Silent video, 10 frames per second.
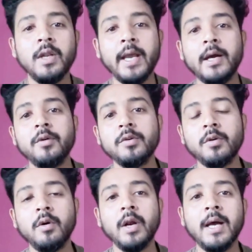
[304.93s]
account
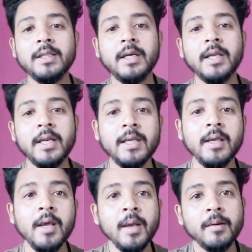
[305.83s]
or other
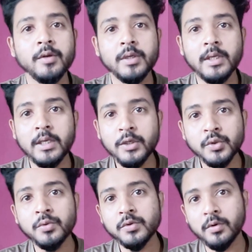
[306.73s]
any
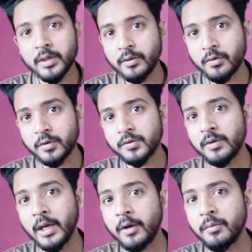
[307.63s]
issues on your
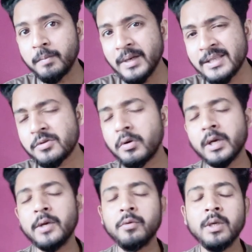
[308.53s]
console account, please
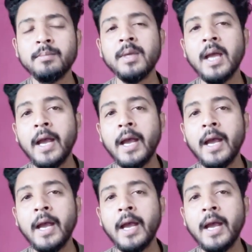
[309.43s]
contact with me.